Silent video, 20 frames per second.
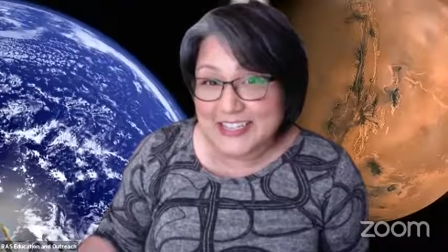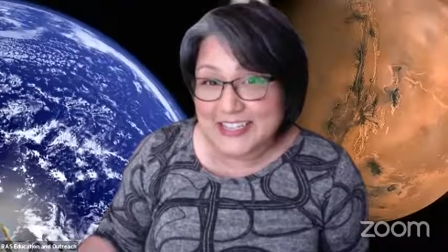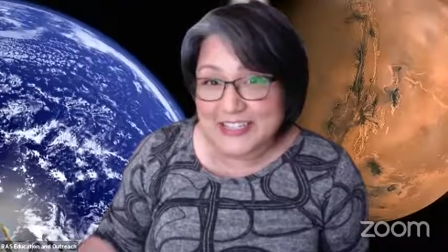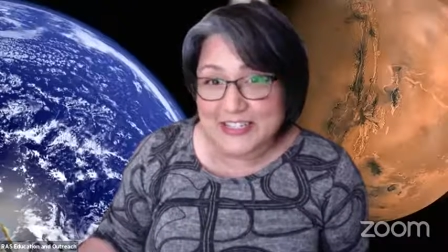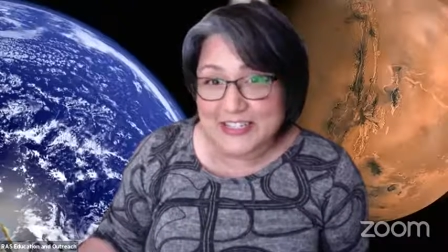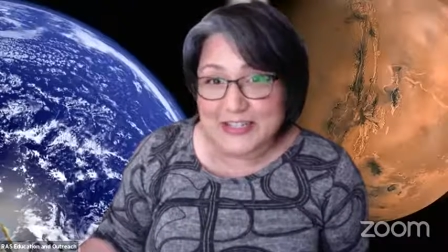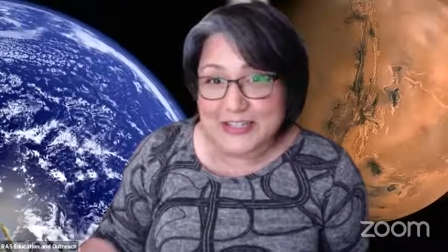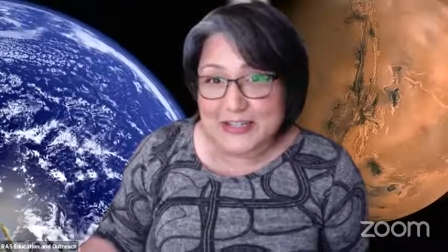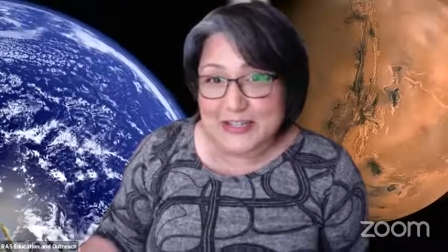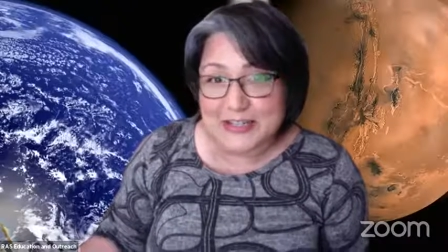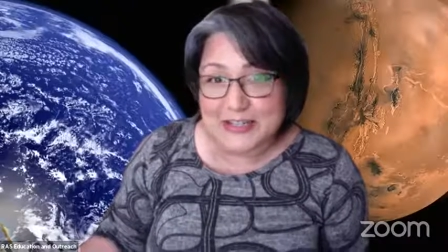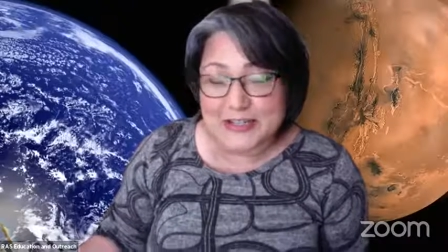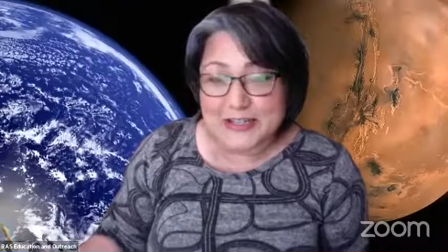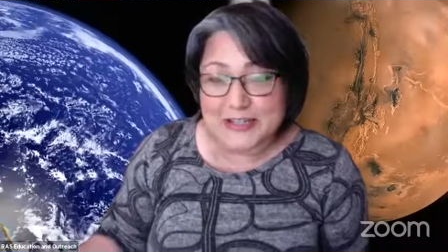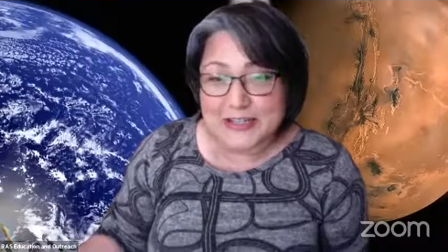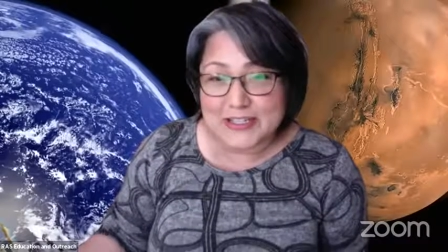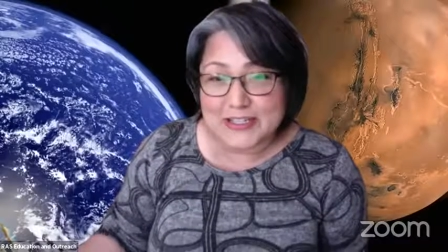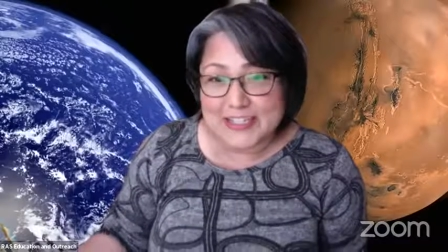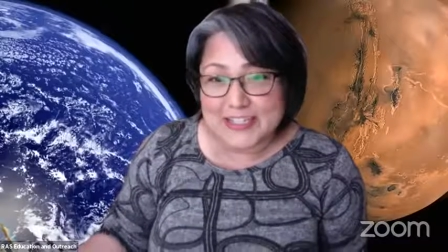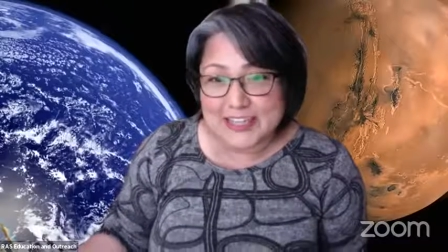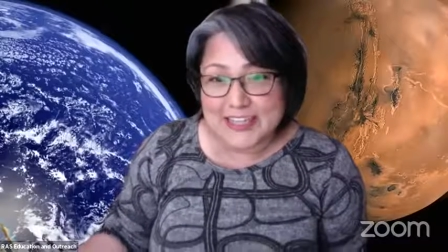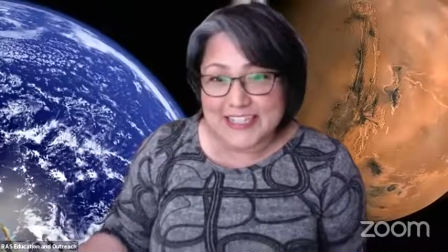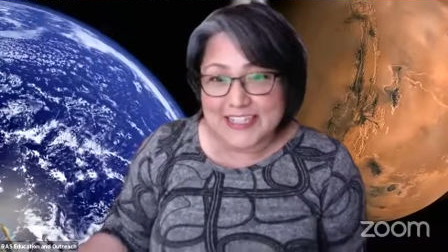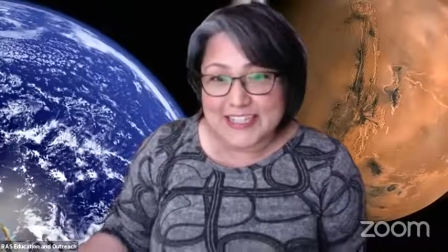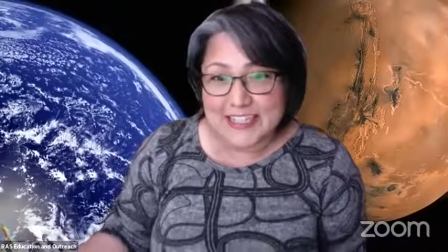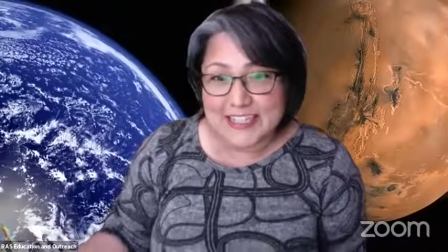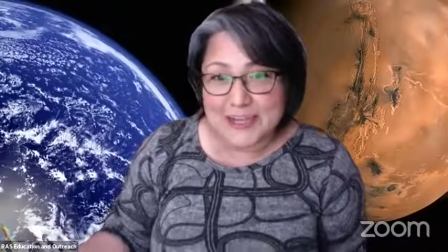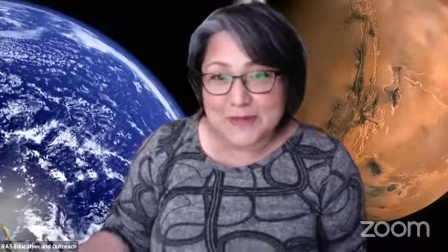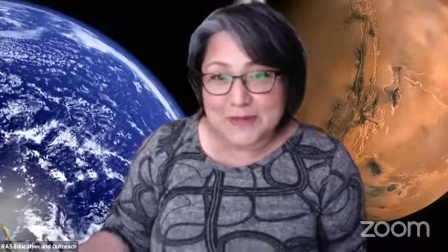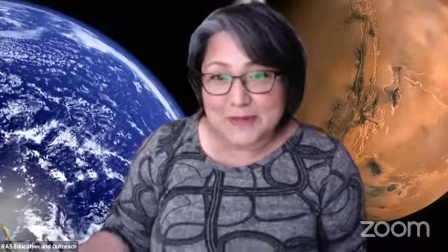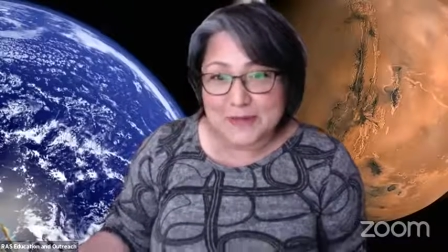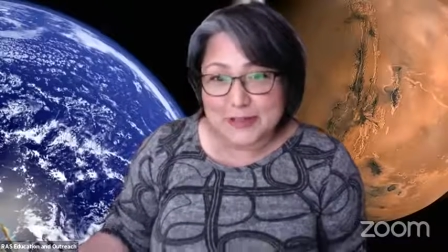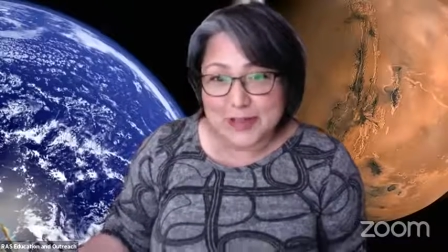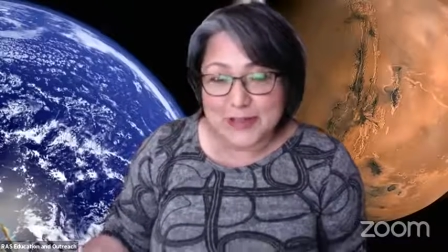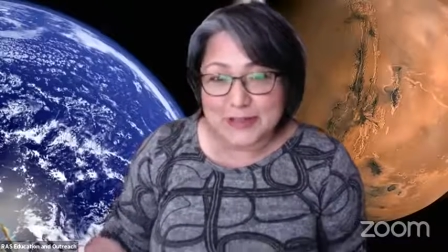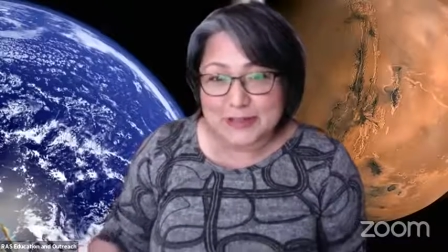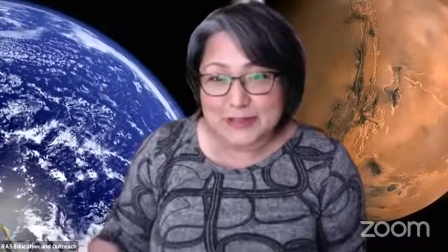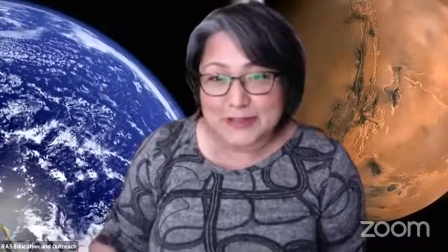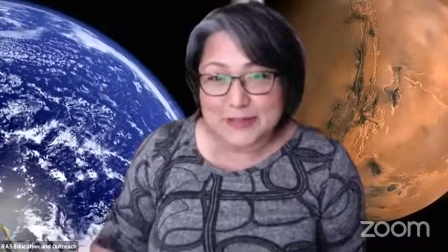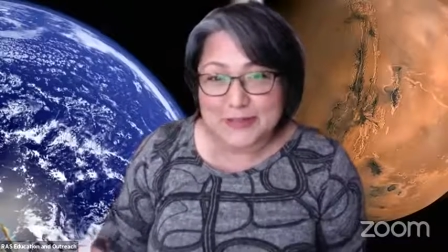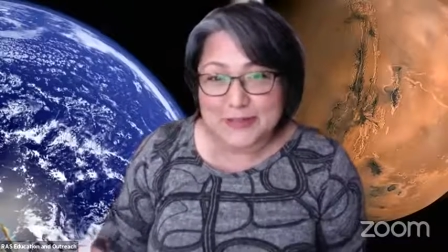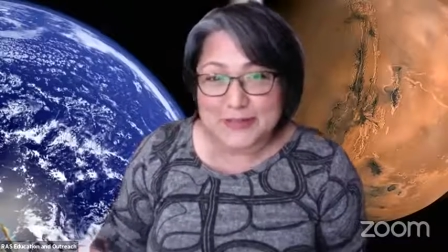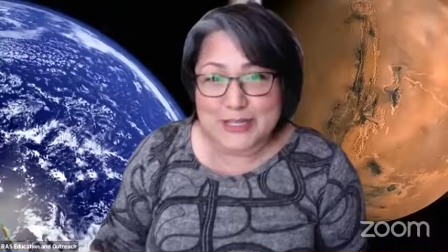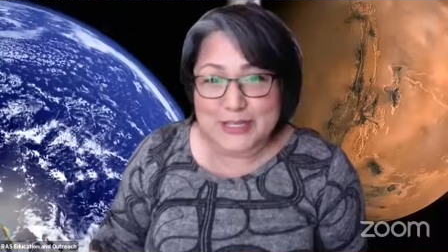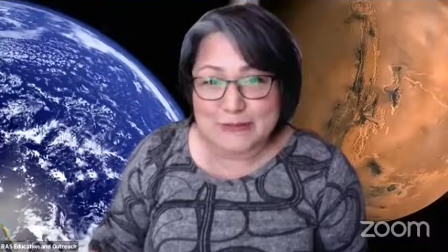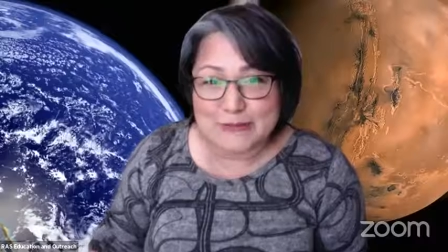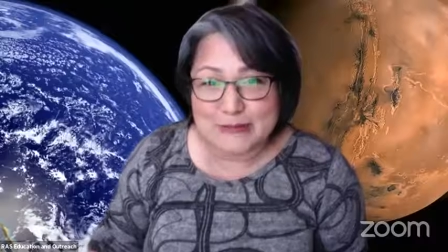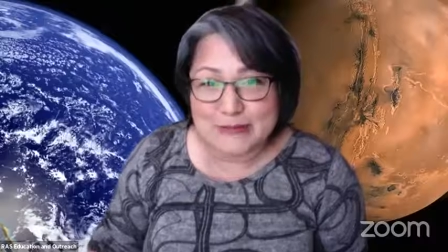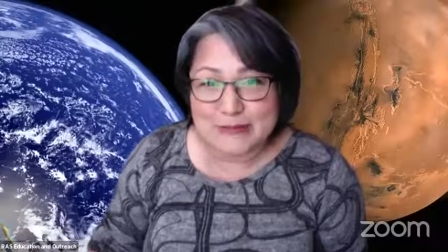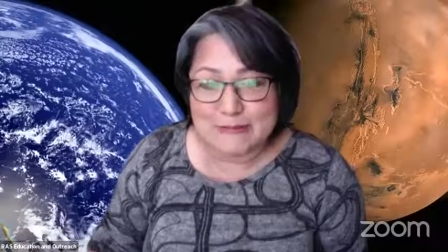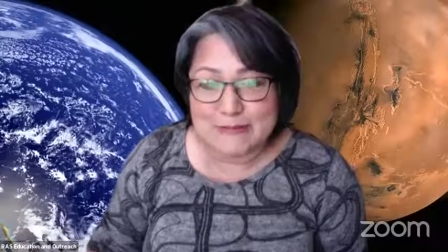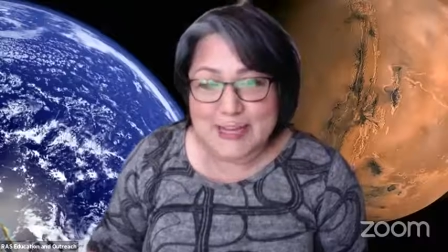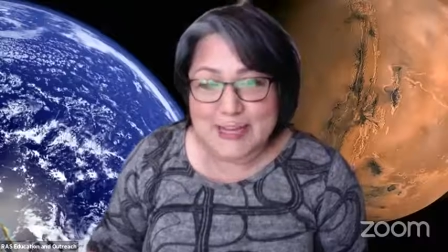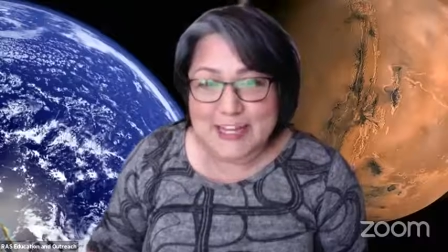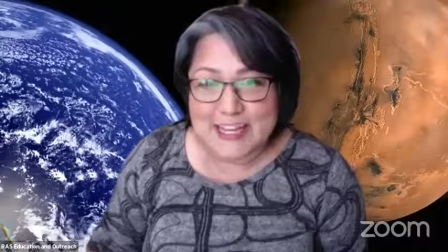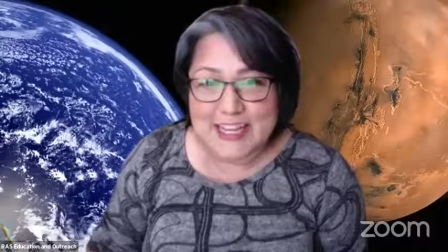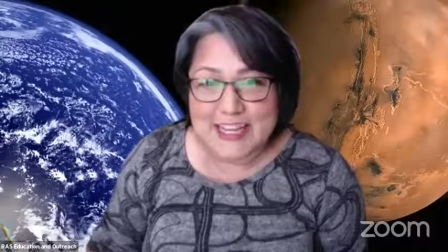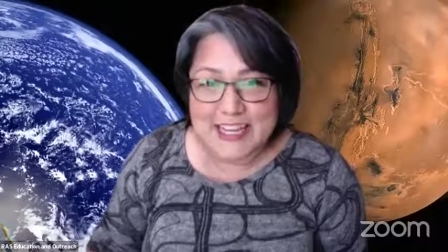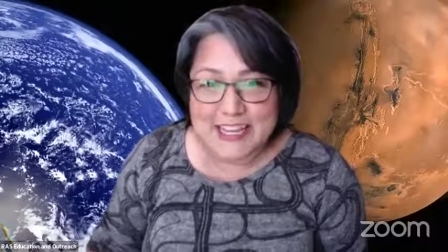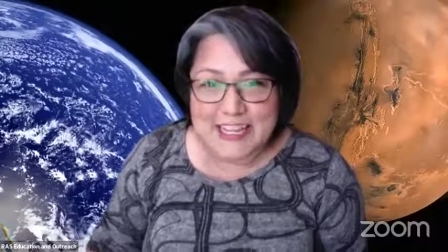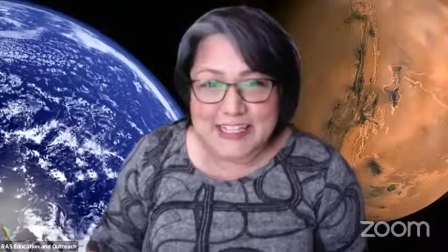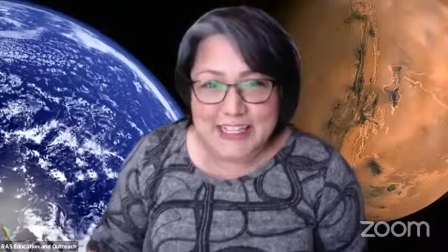the Geological Society will also be doing one.